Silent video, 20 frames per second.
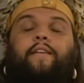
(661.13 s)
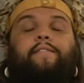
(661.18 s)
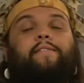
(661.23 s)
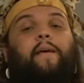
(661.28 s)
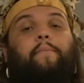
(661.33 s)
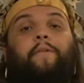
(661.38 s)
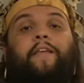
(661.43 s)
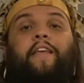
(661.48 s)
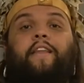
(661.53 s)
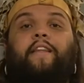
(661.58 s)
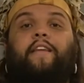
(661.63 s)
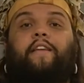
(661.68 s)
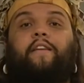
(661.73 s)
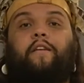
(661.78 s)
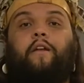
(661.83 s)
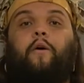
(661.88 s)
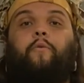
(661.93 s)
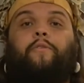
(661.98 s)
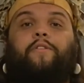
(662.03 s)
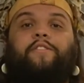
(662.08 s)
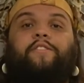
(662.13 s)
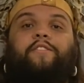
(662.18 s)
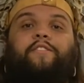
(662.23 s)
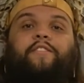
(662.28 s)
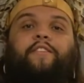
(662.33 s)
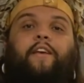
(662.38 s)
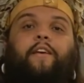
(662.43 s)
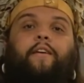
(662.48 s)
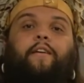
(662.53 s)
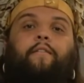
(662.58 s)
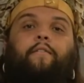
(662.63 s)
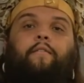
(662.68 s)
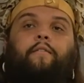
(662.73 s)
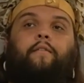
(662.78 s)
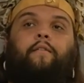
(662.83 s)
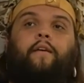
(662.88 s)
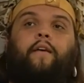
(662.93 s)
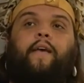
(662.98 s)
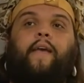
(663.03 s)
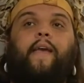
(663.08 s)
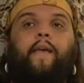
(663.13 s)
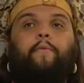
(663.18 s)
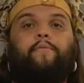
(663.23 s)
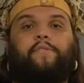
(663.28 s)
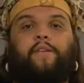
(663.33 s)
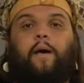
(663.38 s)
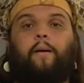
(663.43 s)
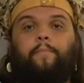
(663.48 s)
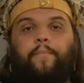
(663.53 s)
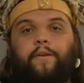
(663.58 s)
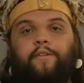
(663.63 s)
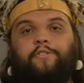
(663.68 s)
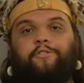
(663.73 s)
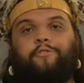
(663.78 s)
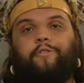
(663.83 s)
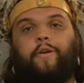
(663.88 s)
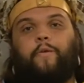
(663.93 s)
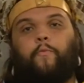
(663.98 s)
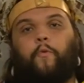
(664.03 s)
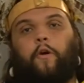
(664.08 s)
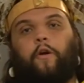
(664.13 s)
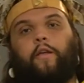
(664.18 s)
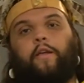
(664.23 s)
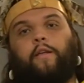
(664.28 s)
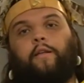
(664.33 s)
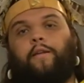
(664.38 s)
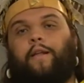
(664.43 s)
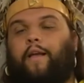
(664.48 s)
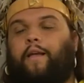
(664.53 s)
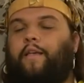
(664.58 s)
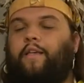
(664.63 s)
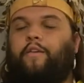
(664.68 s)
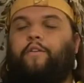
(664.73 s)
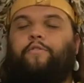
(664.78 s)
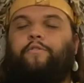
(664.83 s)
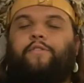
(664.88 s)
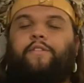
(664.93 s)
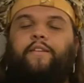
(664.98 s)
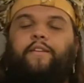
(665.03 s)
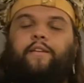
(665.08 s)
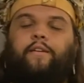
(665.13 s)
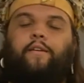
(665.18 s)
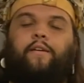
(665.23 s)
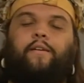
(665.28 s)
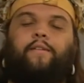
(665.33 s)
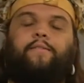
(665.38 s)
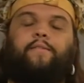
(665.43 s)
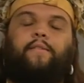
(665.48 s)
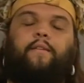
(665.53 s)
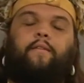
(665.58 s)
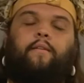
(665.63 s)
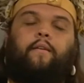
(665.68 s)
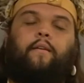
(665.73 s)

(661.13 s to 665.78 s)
except he didn't know it just yet. He was up in his tree working like he usually does,